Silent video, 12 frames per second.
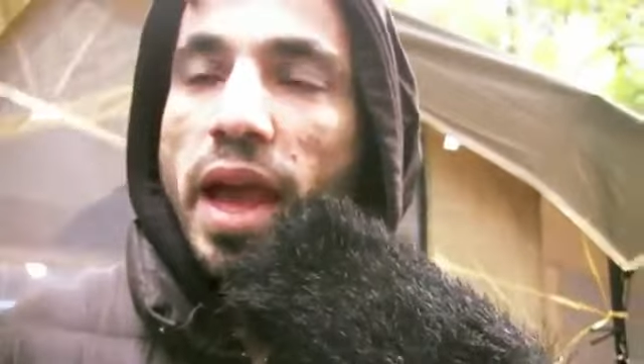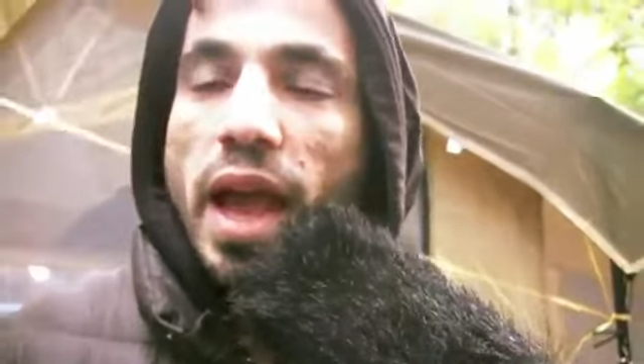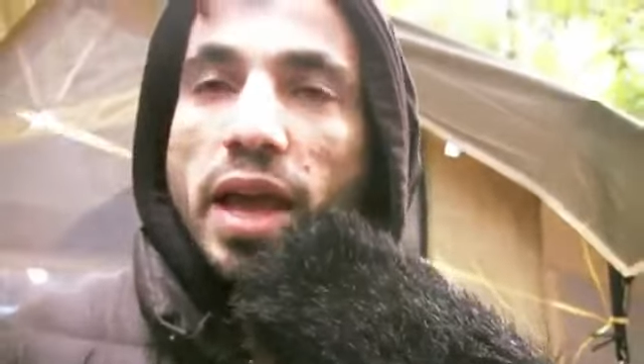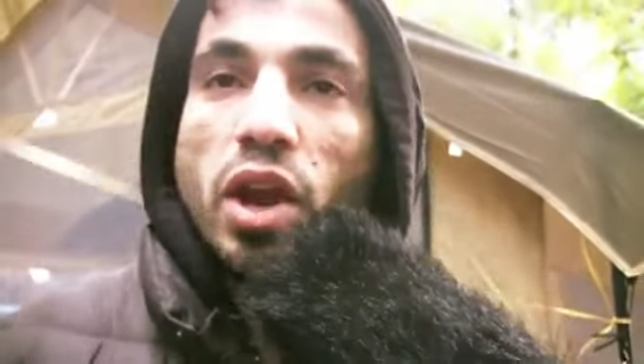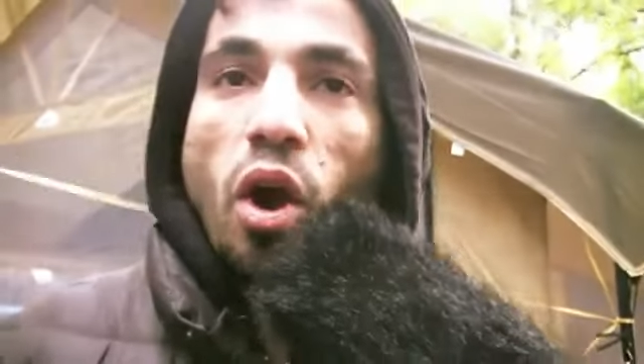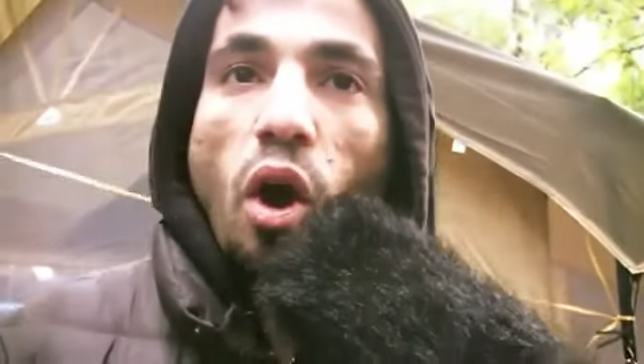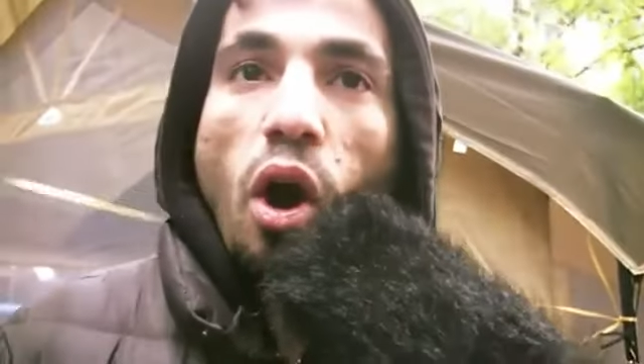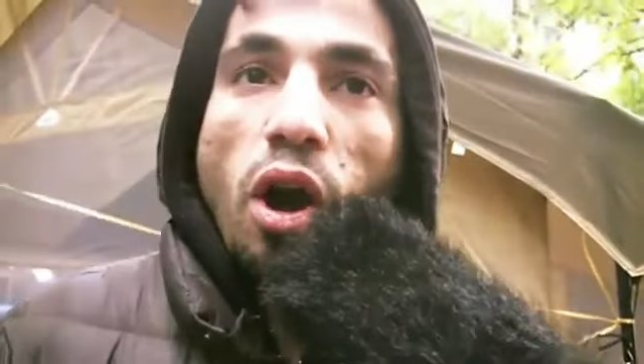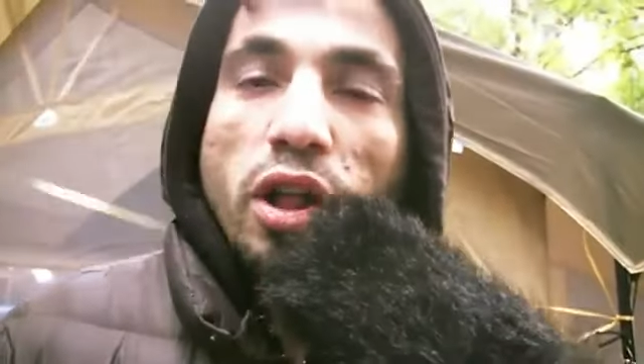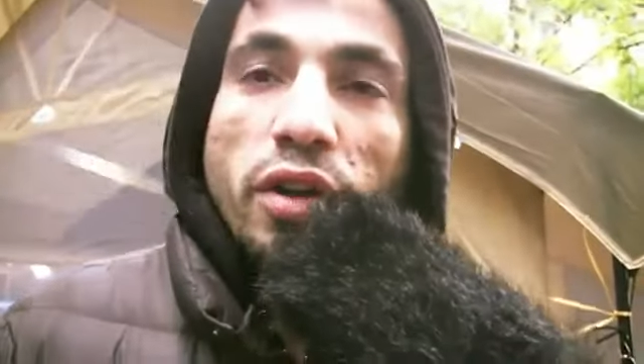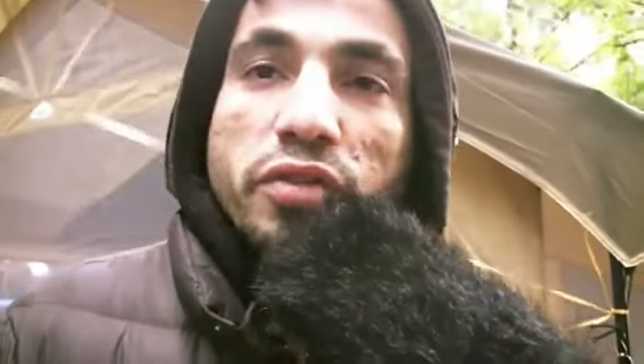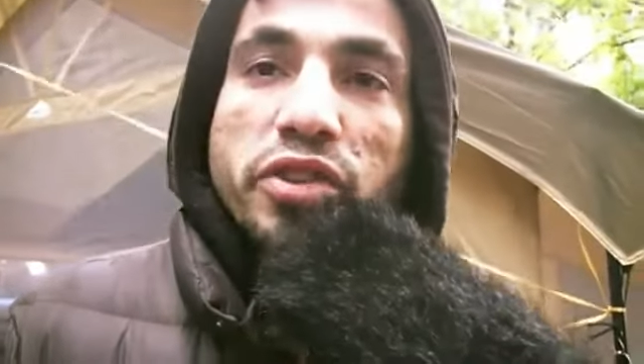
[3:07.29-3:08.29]
And
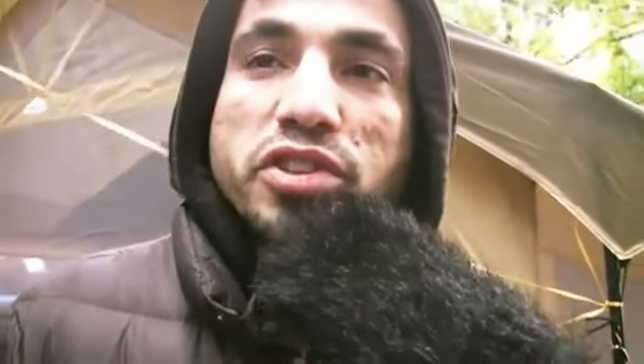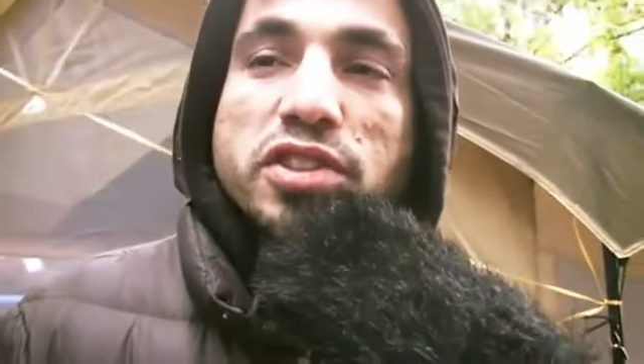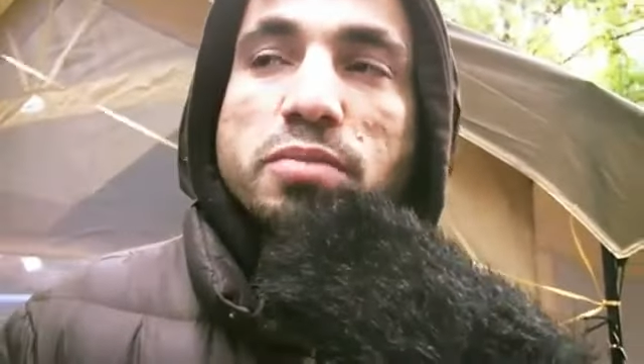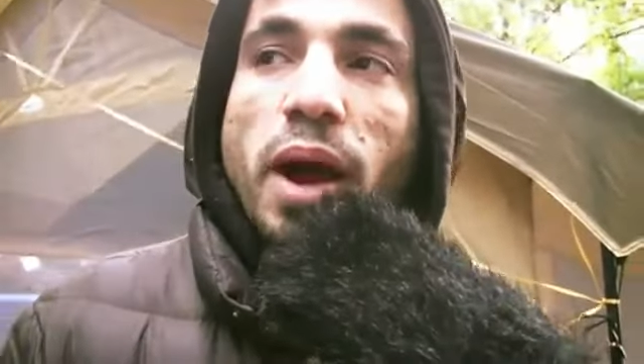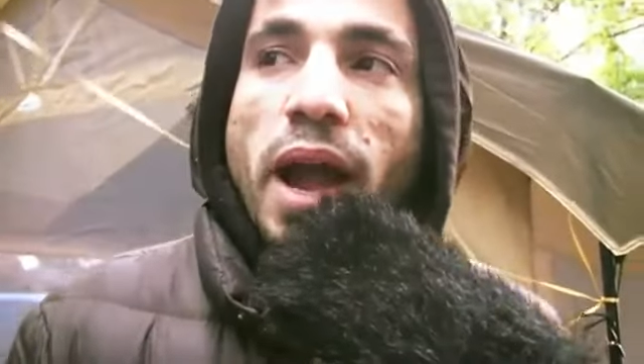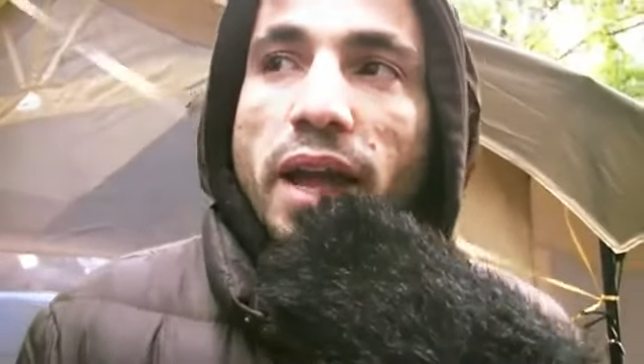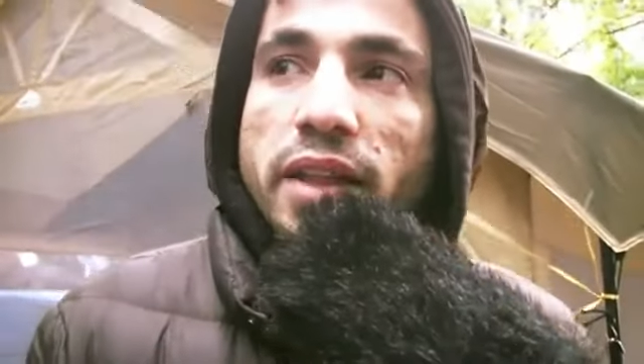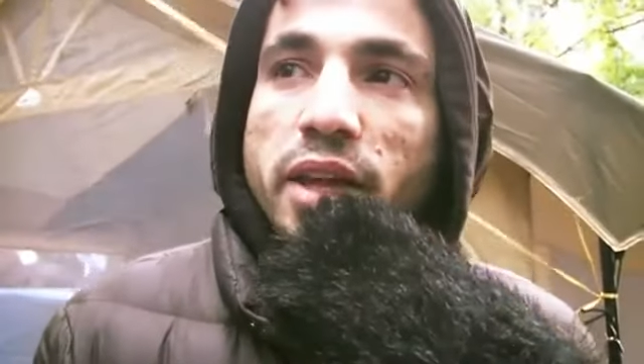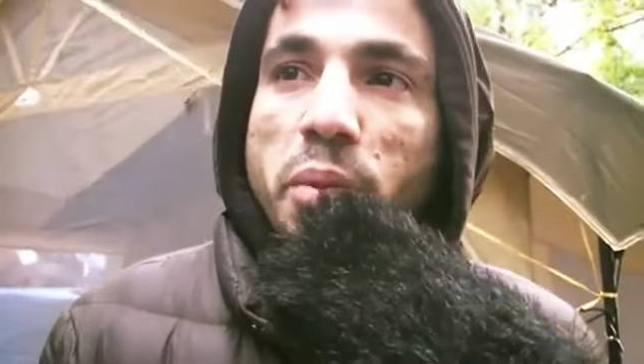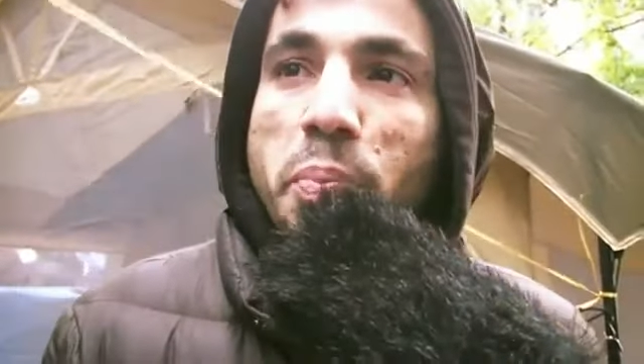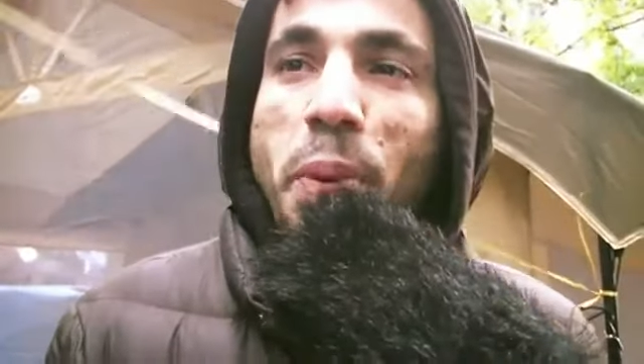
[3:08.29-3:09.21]
all of the smiling,